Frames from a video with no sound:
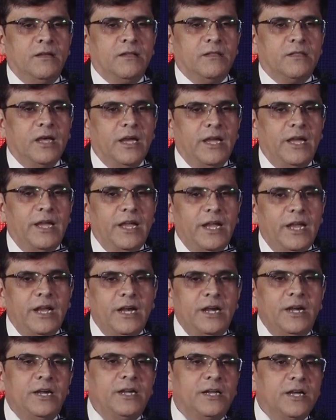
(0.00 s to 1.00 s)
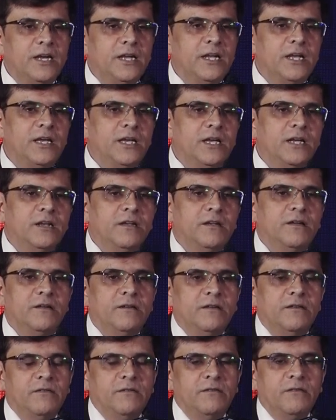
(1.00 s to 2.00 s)
the entire
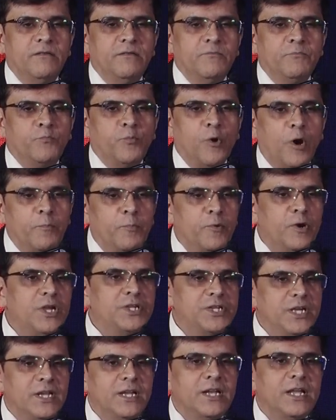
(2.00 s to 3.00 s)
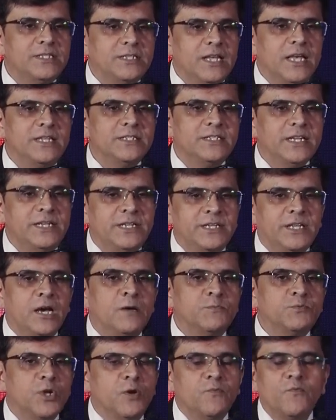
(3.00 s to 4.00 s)
population in a sense in
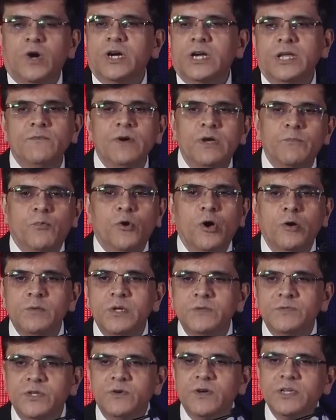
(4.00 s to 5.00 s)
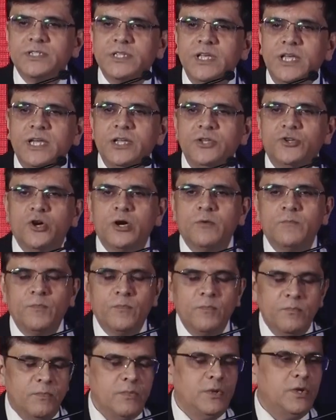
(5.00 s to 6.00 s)
terms of whatever problems you are seeing, job
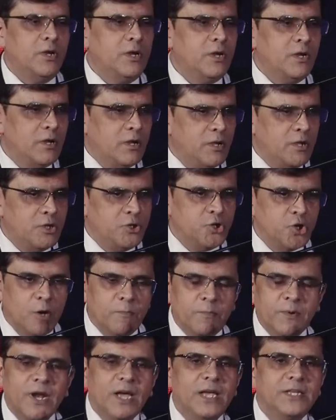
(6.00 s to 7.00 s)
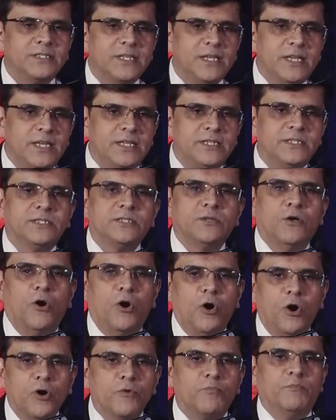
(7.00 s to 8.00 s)
crisis,
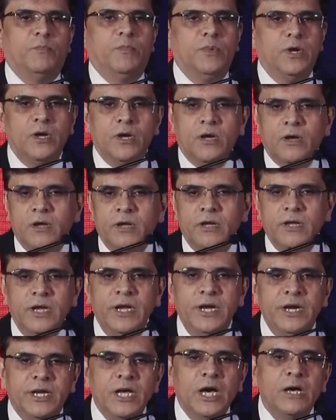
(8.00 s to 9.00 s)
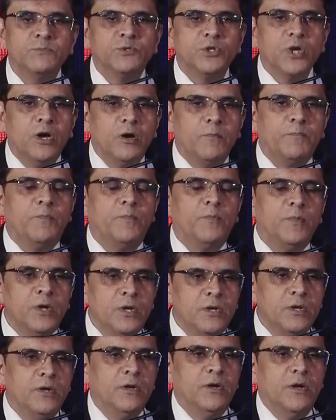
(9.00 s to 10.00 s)
or in terms of
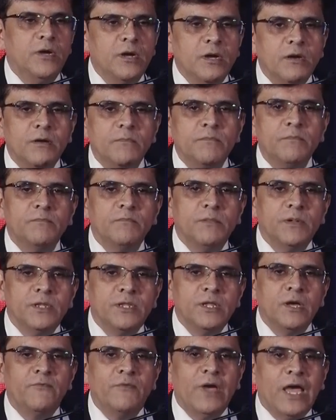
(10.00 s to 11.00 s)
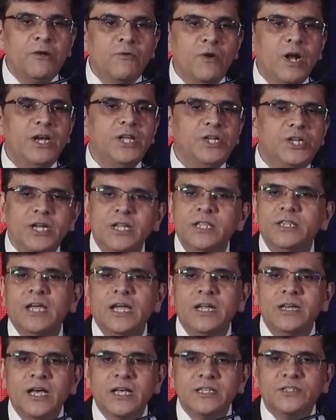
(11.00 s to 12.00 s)
the value addition in the
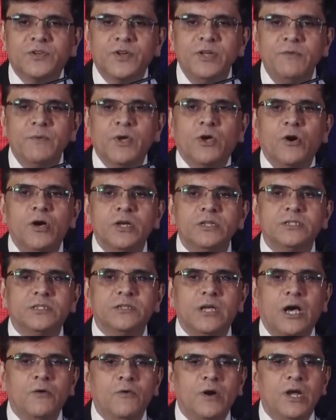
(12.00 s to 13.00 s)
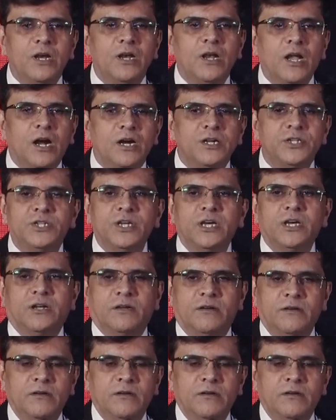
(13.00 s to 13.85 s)
industry, because our larger